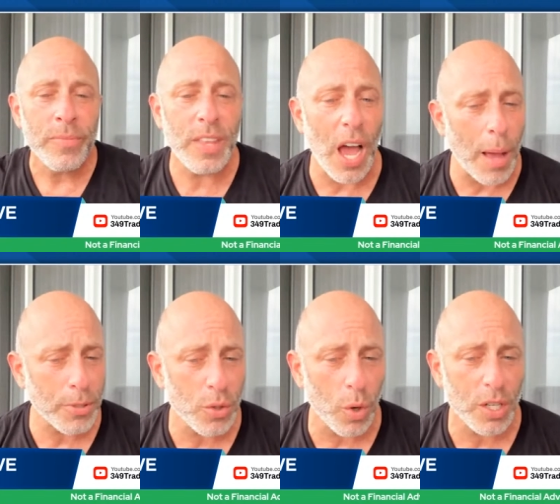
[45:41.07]
The
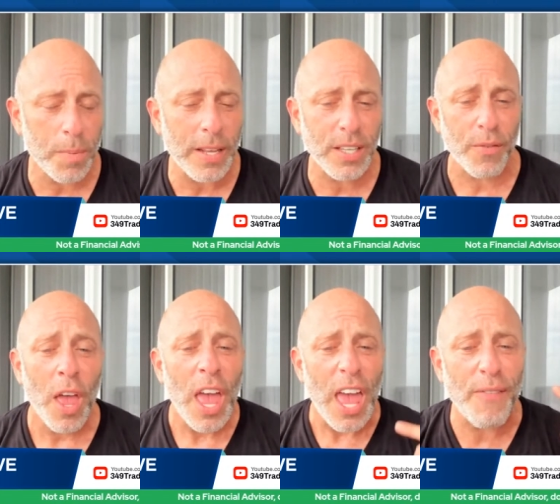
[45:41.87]
options were expensive.
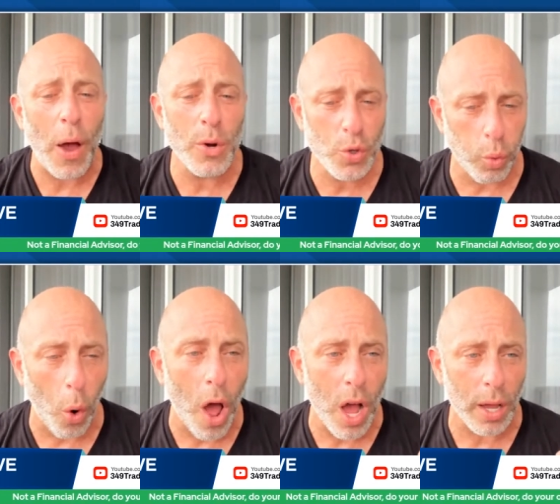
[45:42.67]
If I was
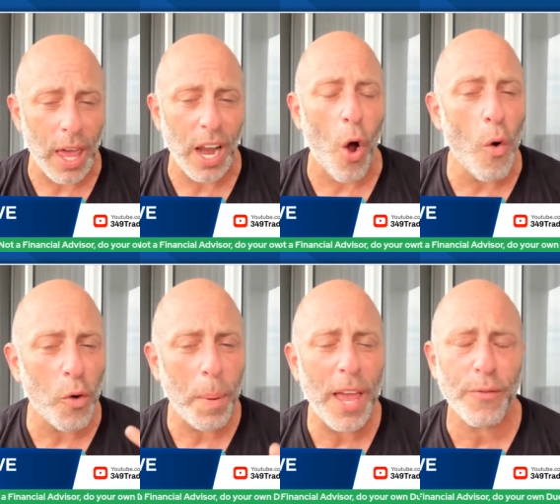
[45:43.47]
wrong and I
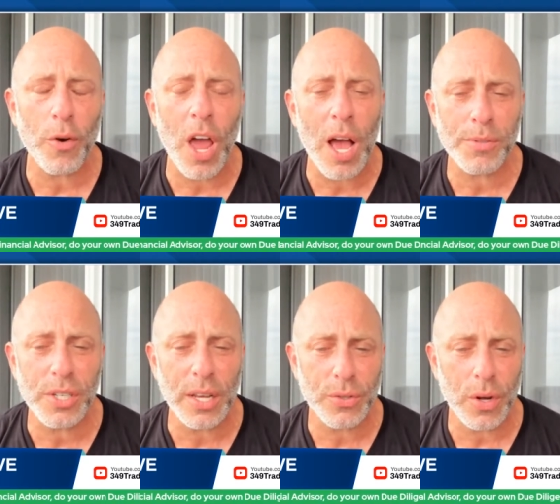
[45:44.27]
overpaid for an option
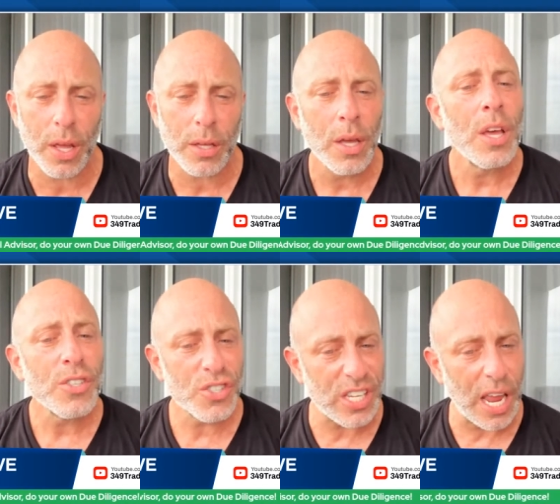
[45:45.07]
yesterday,
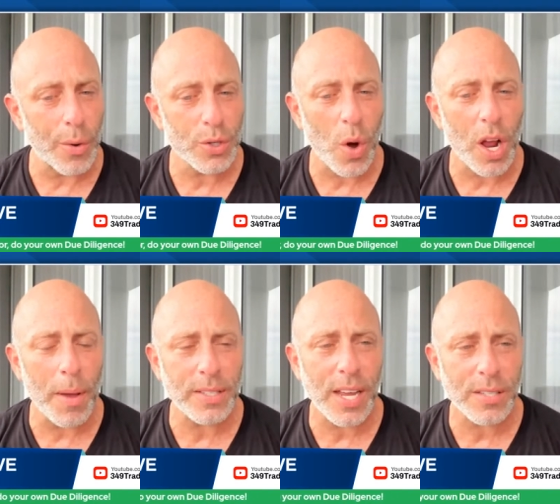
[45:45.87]
say I was wrong
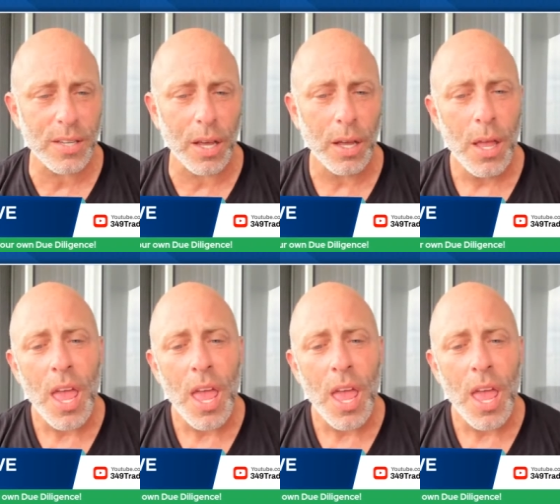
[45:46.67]
about Tesla,